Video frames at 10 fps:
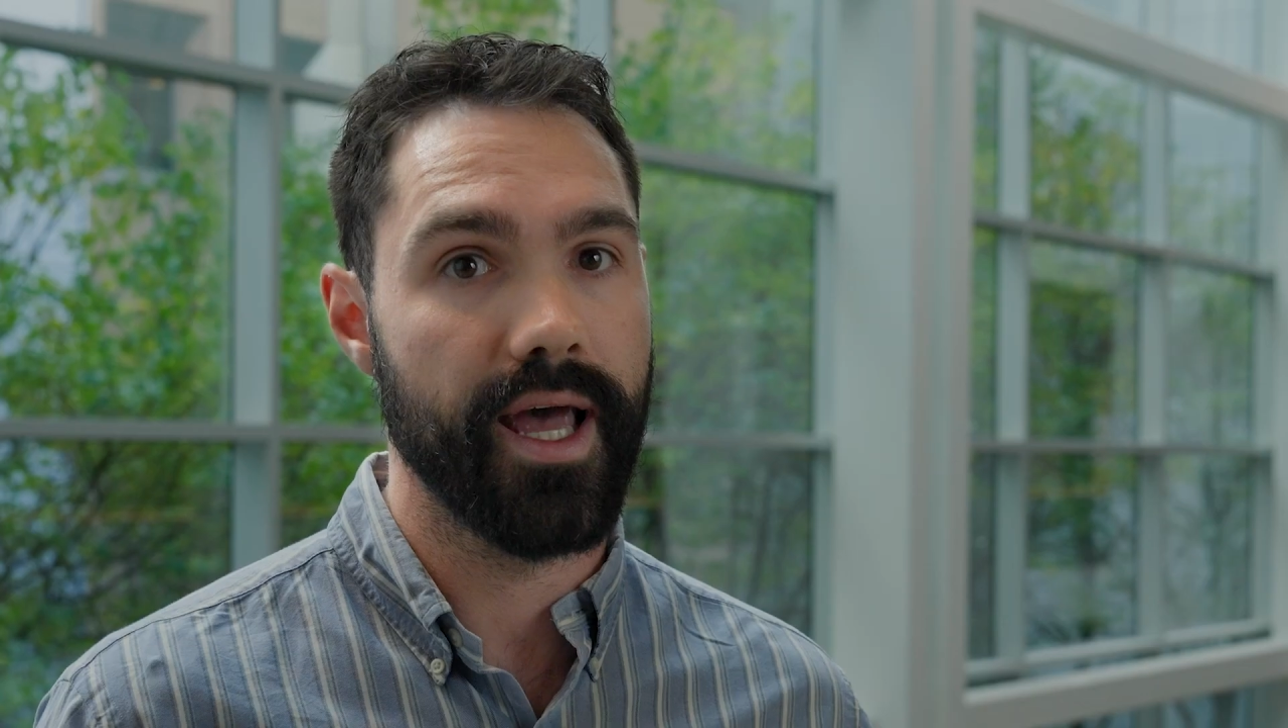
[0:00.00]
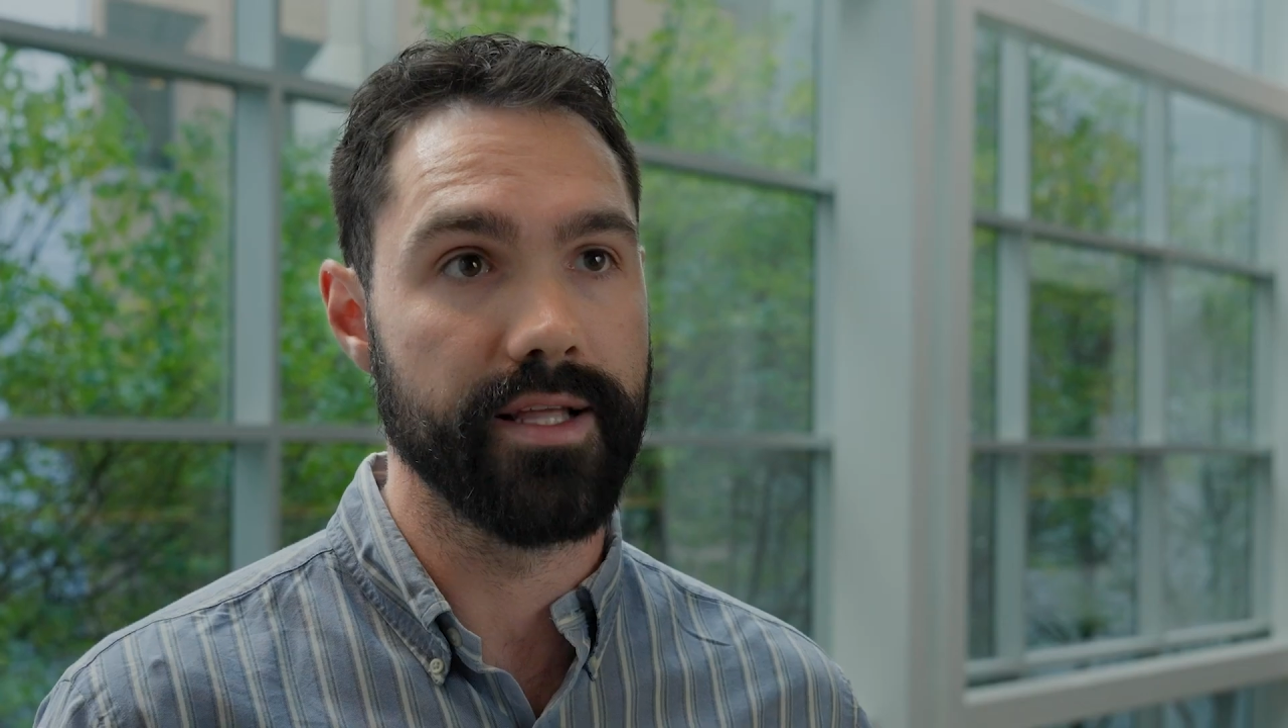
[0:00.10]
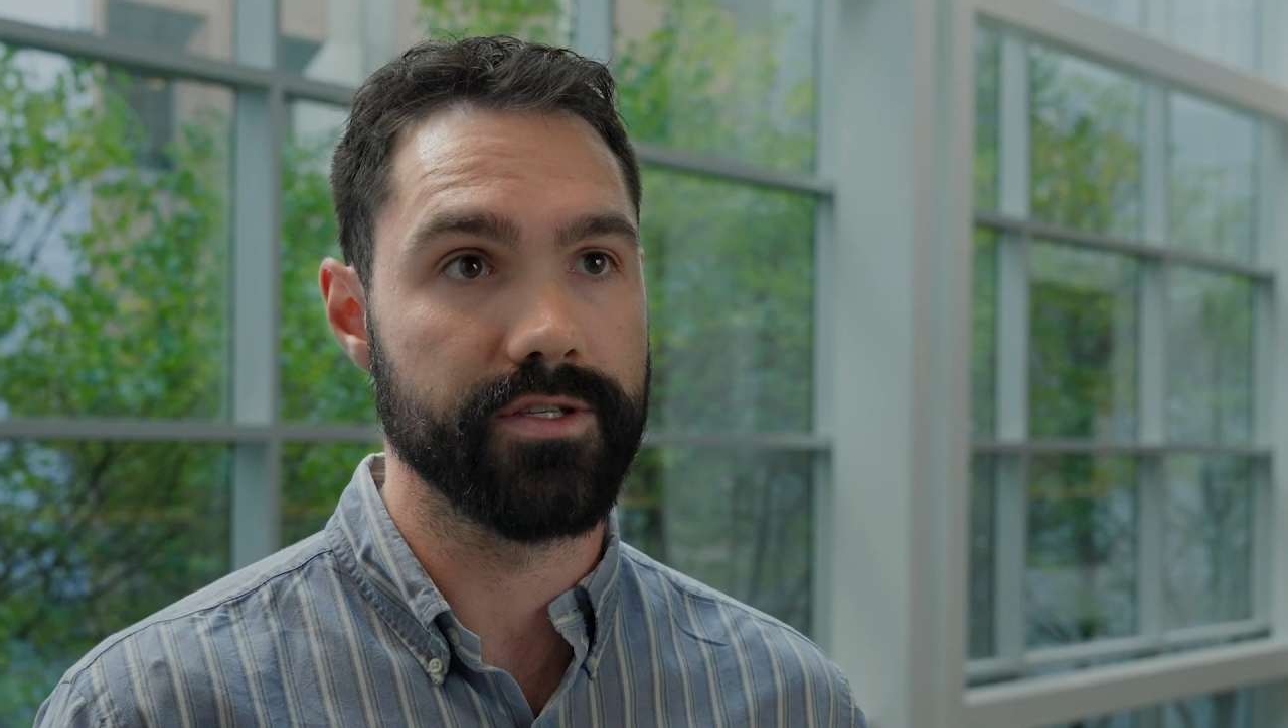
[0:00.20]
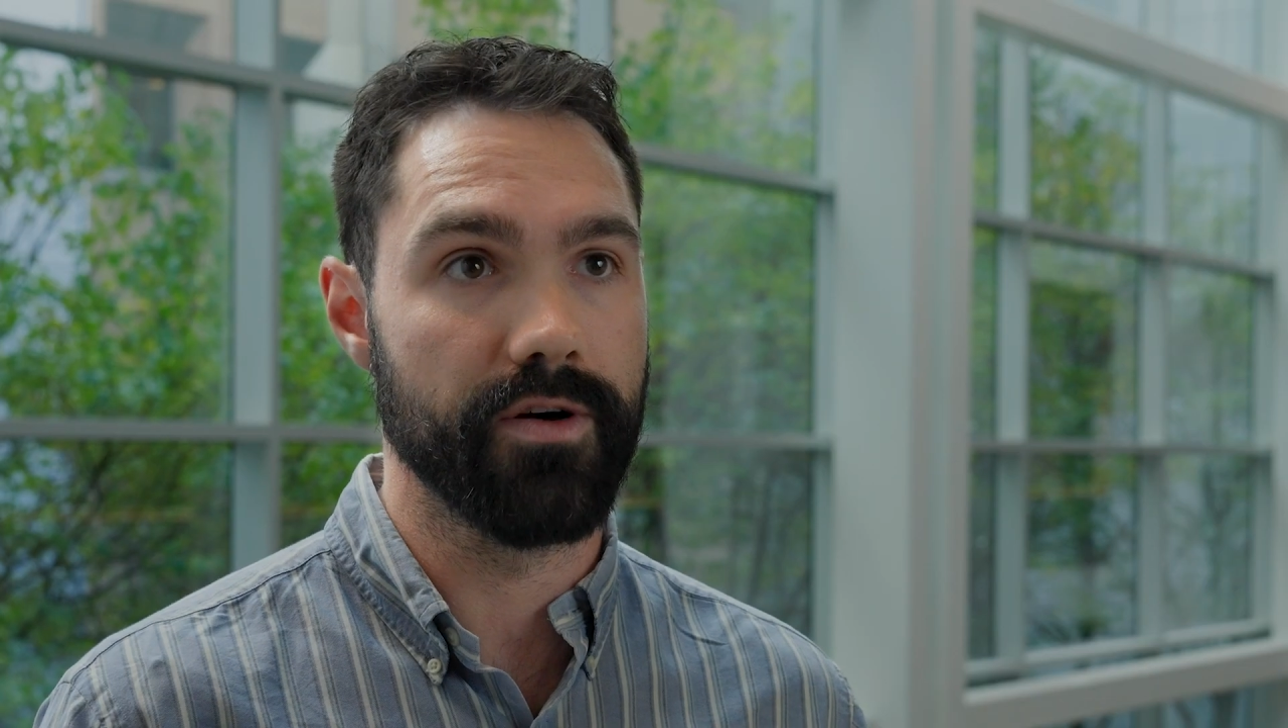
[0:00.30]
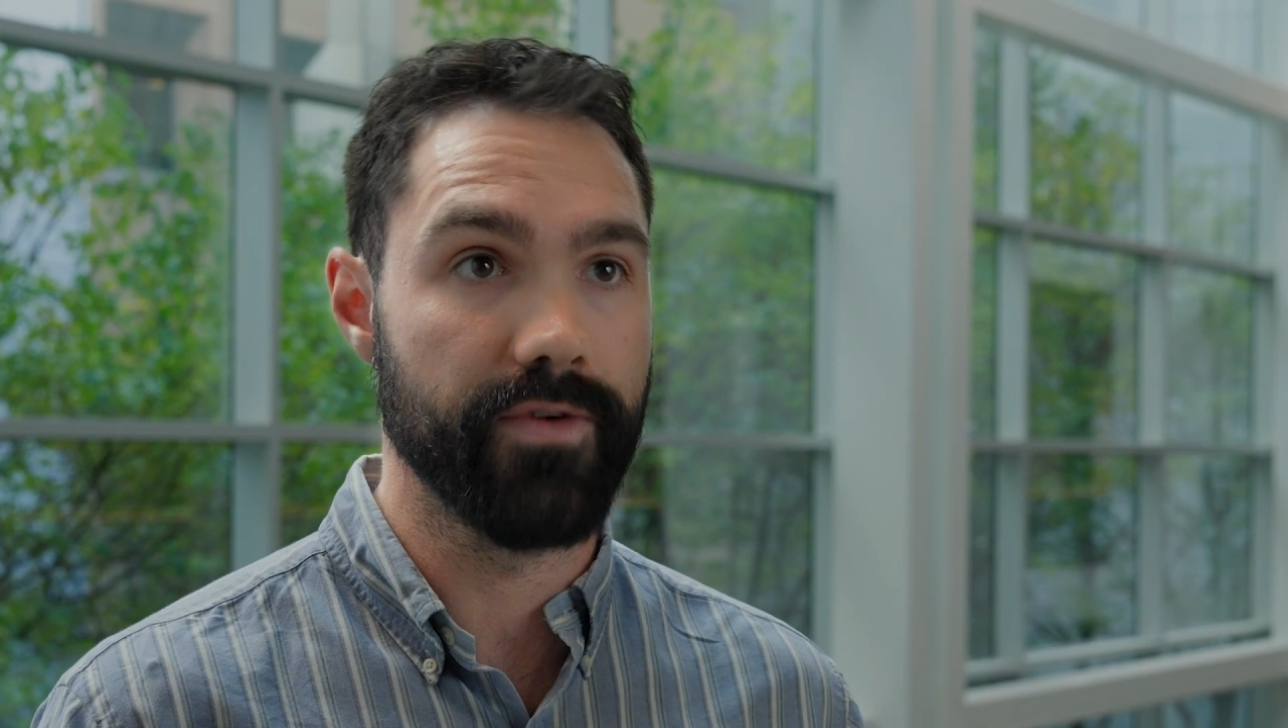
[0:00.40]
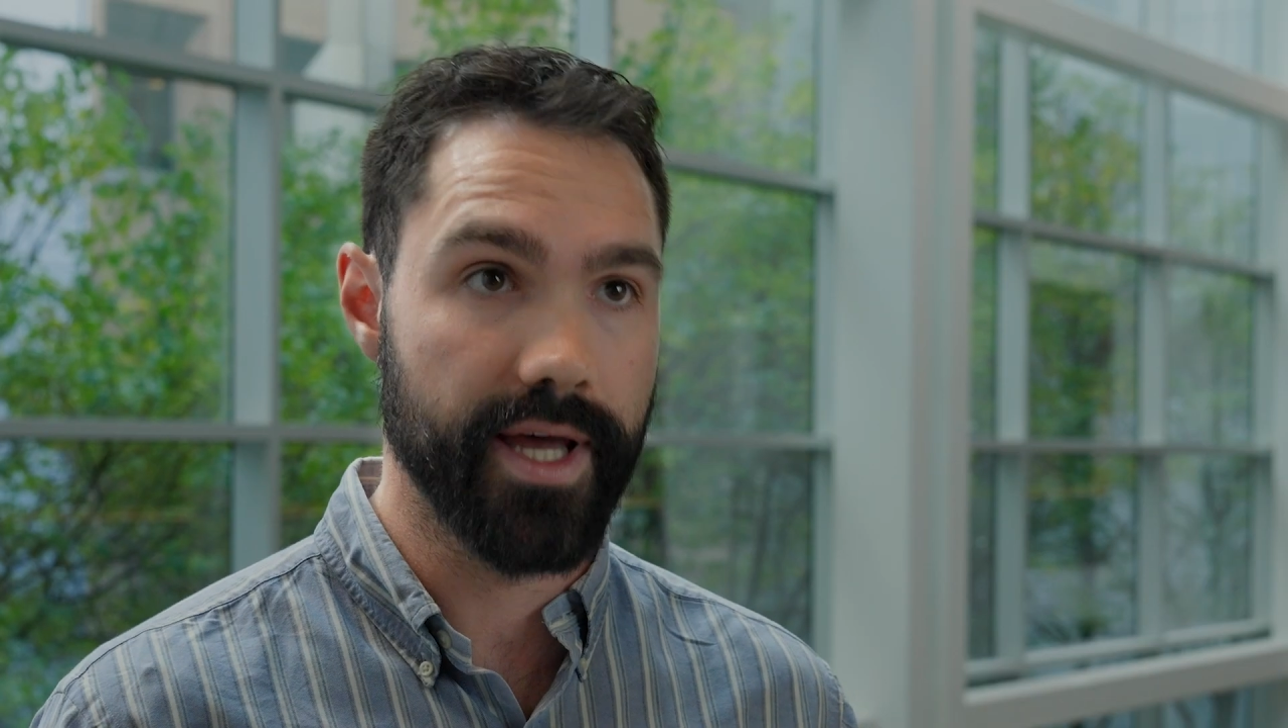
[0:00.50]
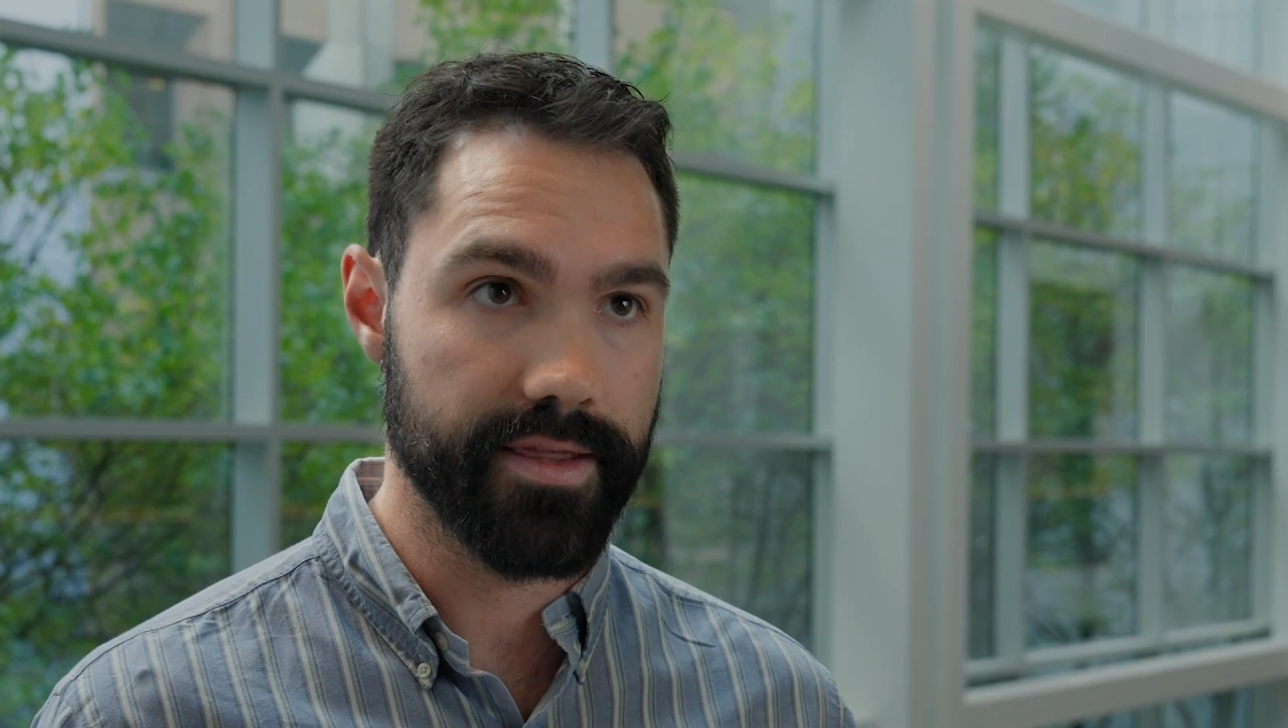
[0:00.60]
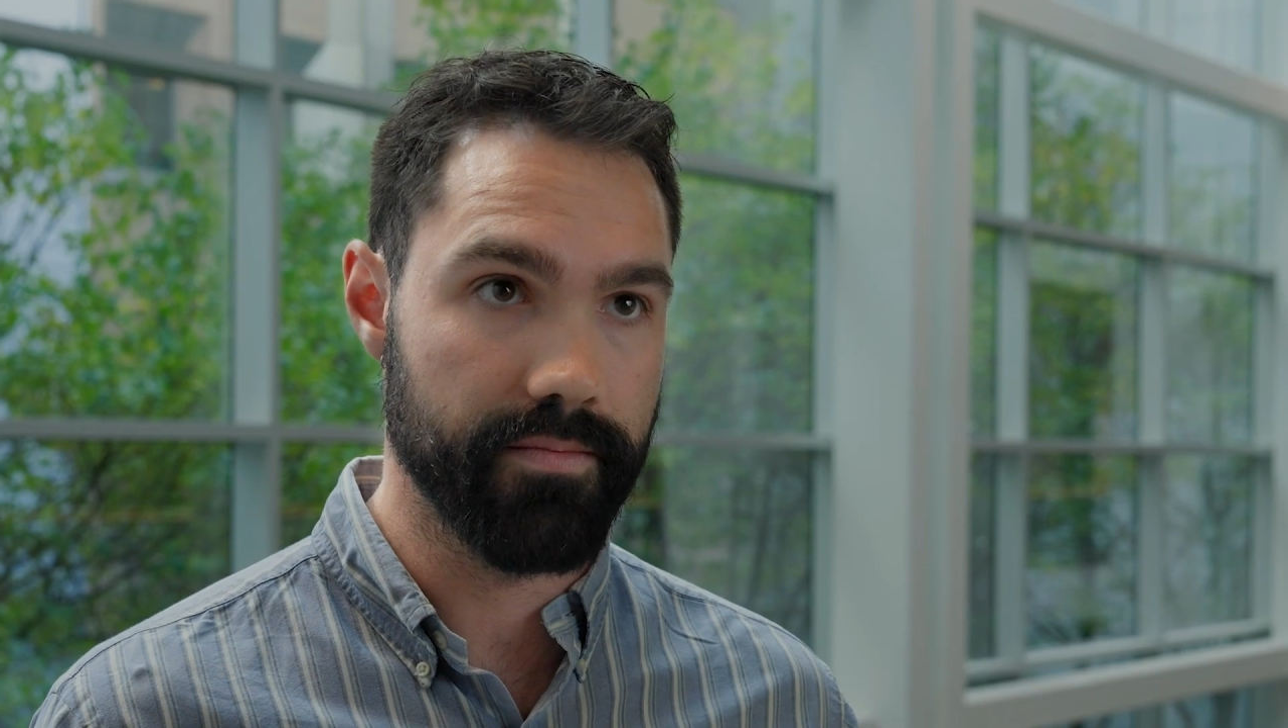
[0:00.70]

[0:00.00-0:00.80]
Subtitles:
And so if we get